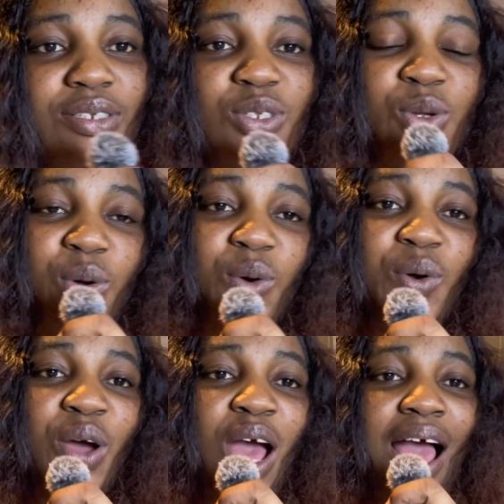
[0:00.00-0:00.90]
So
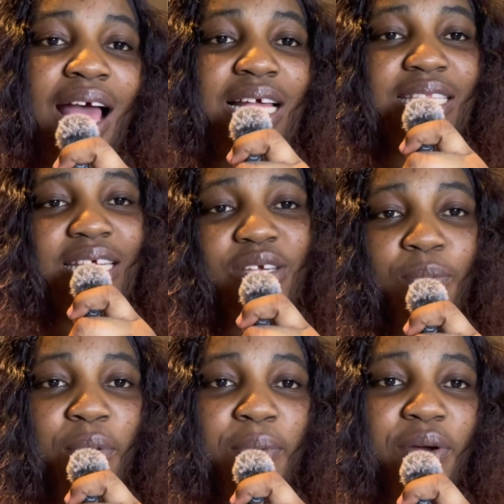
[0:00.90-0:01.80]
take your
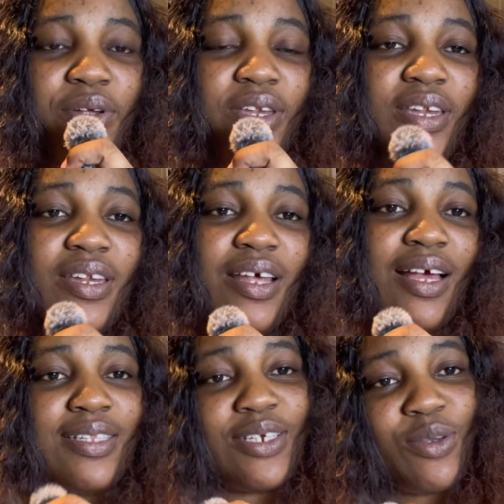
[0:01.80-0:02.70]
popcorn
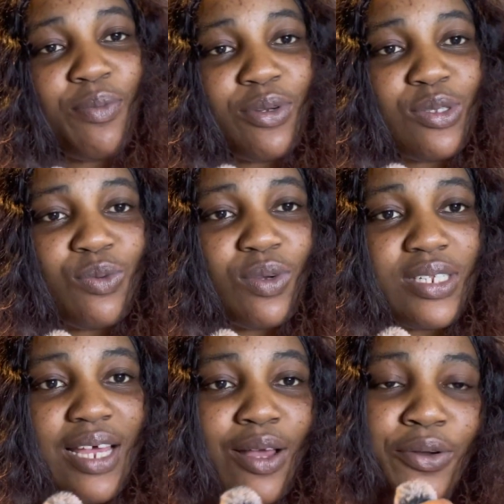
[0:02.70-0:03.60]
and take your bottle
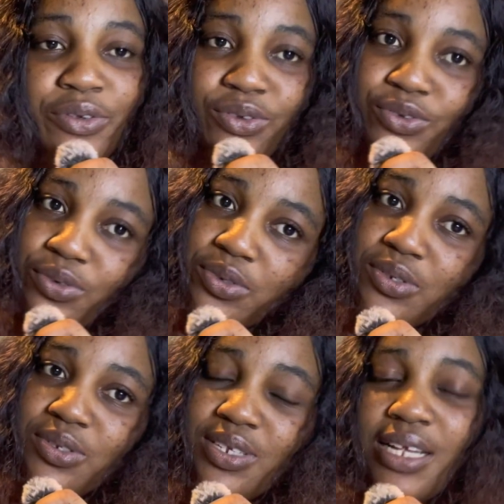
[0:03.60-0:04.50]
water or your
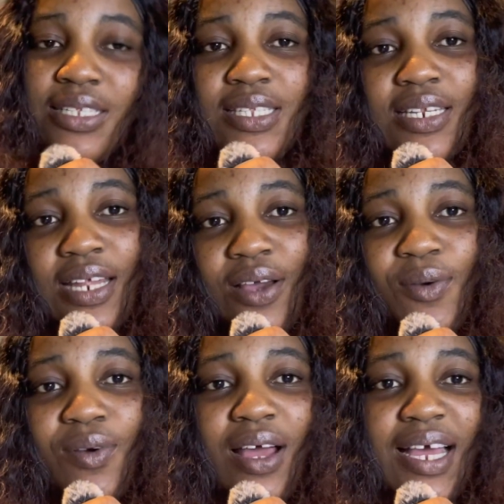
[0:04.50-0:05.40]
juice and sit
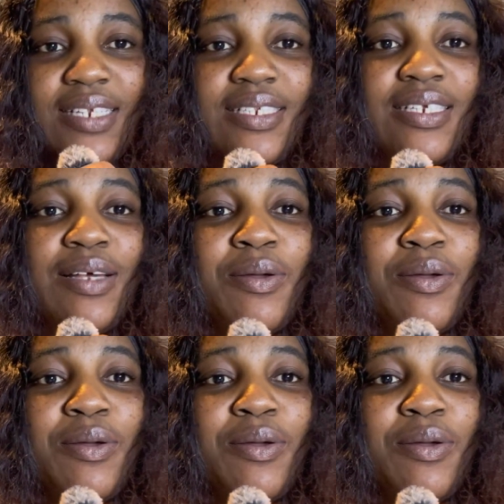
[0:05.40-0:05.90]
down and